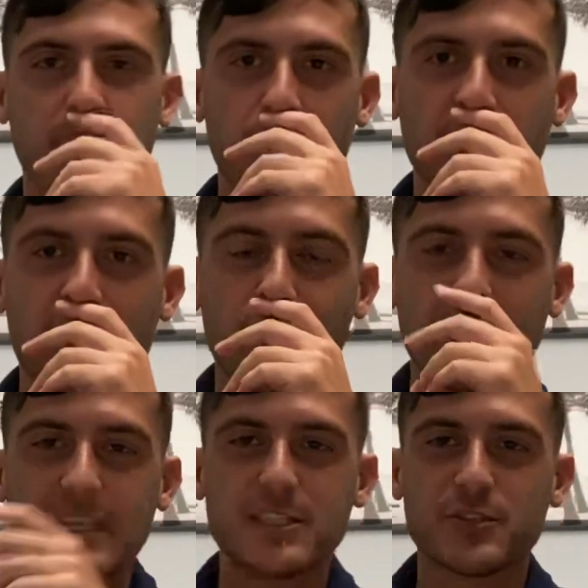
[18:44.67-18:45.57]
But yeah, I hope you
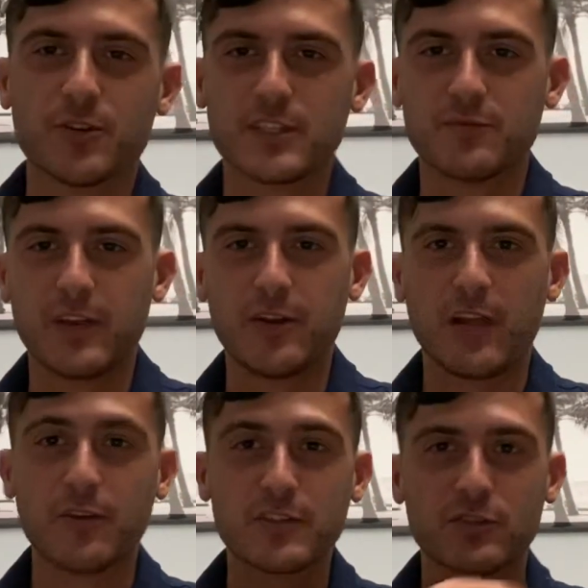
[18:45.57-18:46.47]
guys enjoyed this video. I
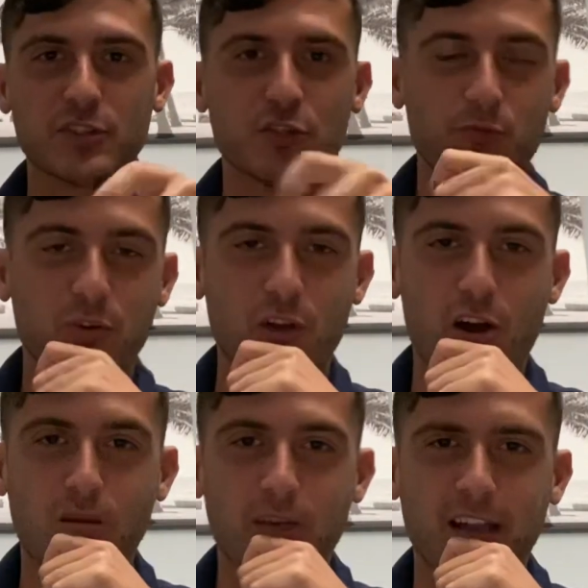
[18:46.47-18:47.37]
know this one's super
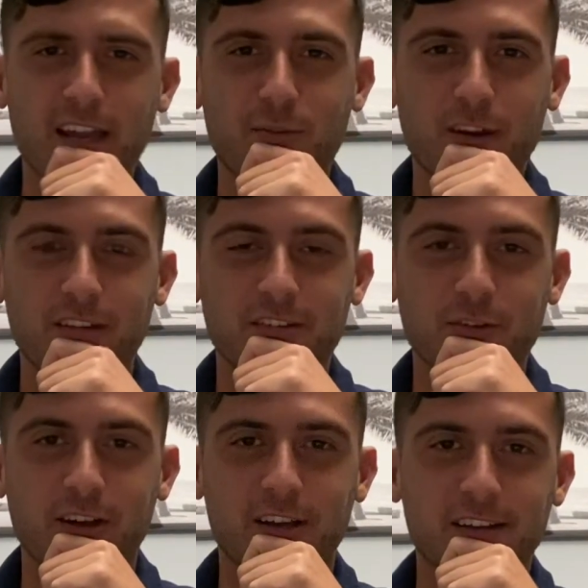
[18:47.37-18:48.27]
long, but I kind of wanted
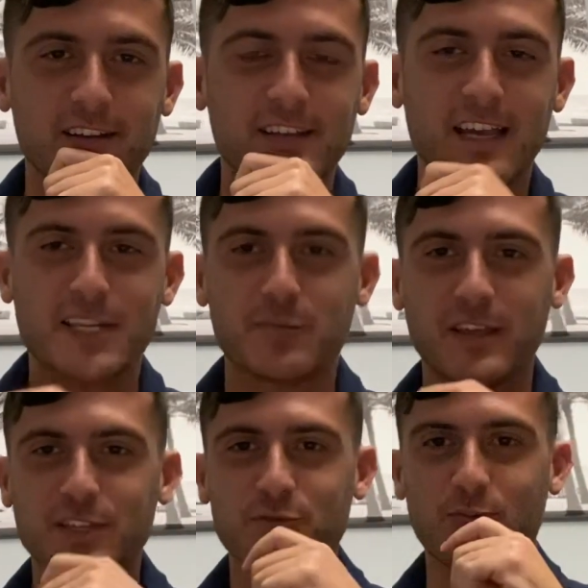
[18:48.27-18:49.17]
to
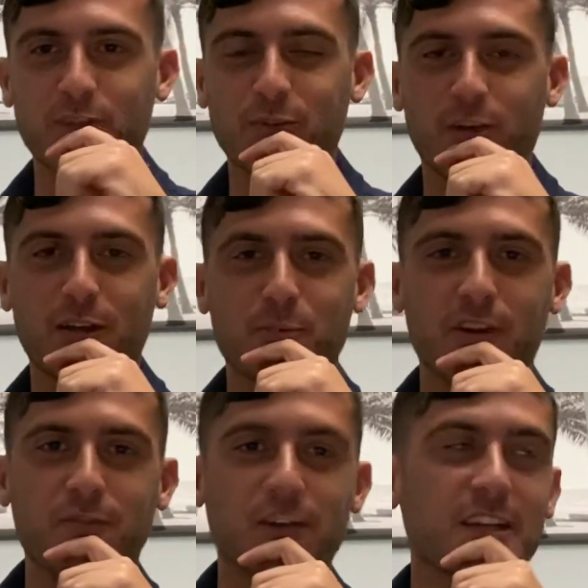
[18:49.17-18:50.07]
explain this one really well.
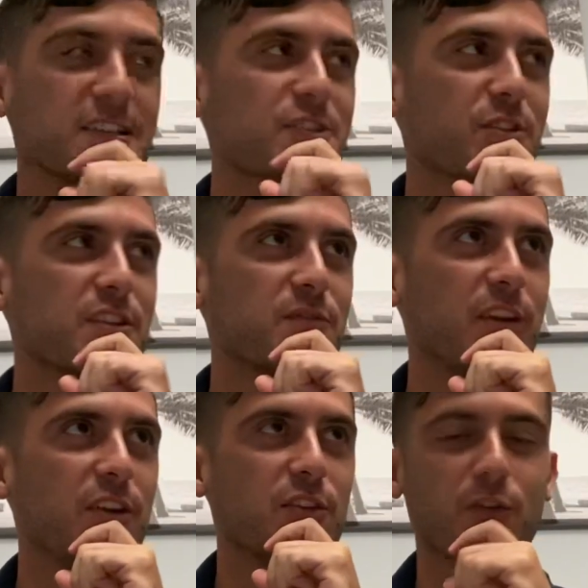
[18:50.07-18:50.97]
But if you guys enjoyed this
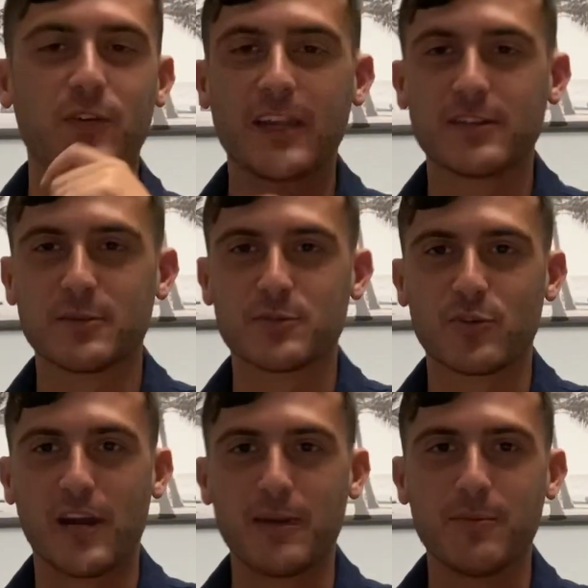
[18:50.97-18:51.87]
video, don't forget to
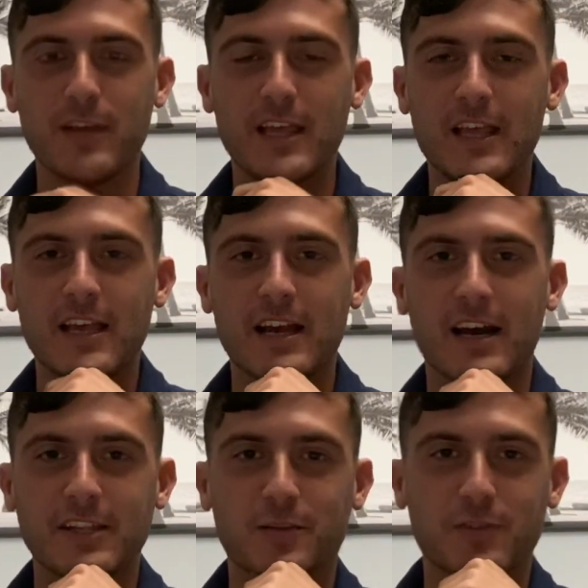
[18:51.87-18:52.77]
subscribe.
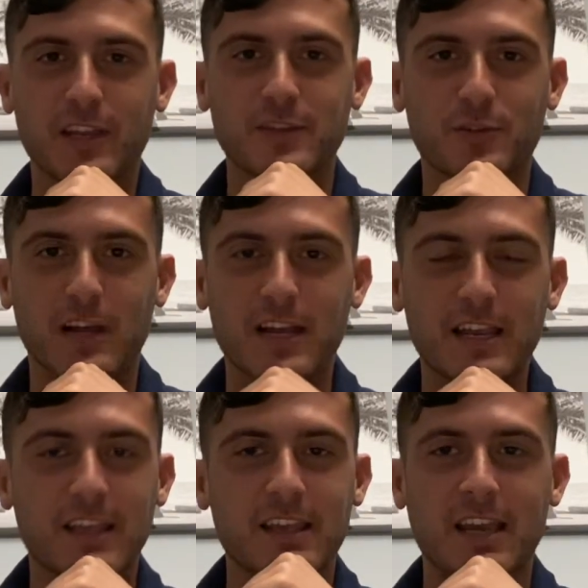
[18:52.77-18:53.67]
Don't forget to like,
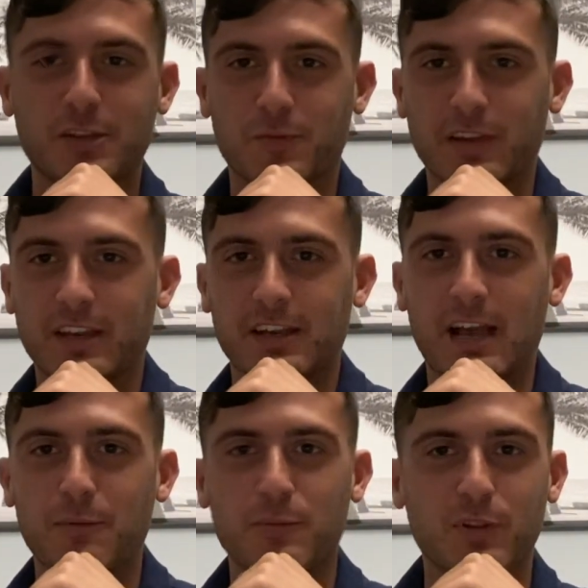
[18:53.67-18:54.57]
and don't forget to
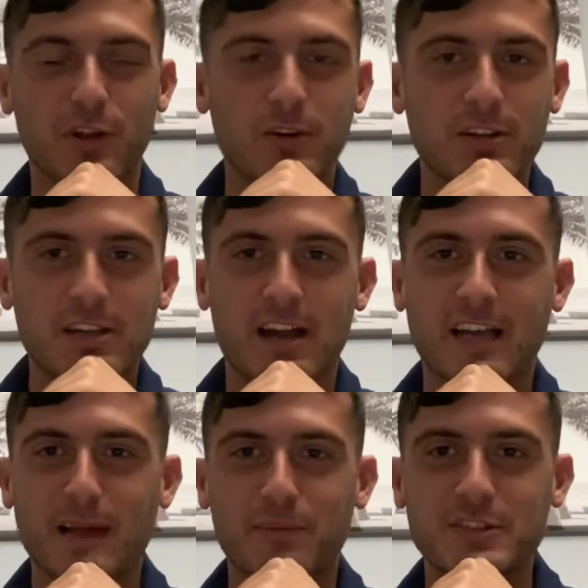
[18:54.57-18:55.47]
comment below. All
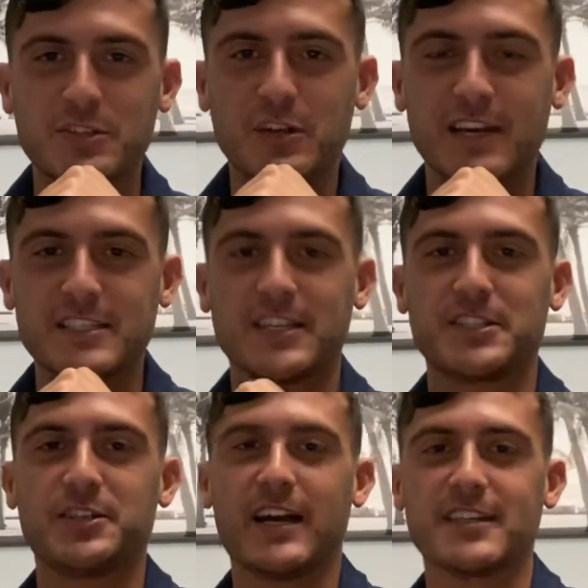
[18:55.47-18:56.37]
right, God bless you guys, and I'll
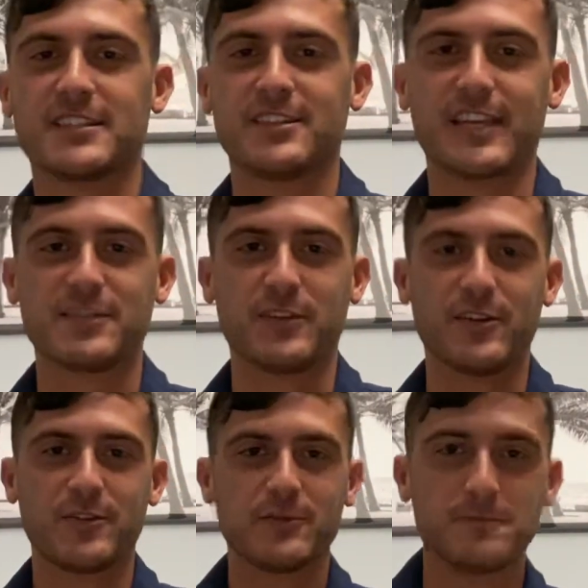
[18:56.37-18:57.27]
see you guys in the next video.